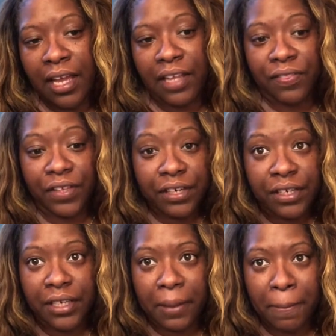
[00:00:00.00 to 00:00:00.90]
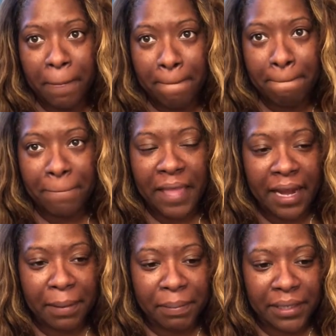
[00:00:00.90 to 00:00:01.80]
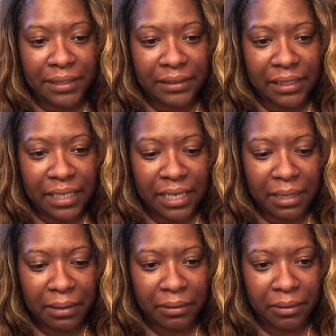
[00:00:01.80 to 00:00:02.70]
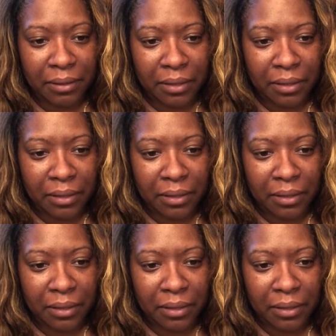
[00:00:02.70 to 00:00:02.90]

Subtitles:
Anthurium that I placed in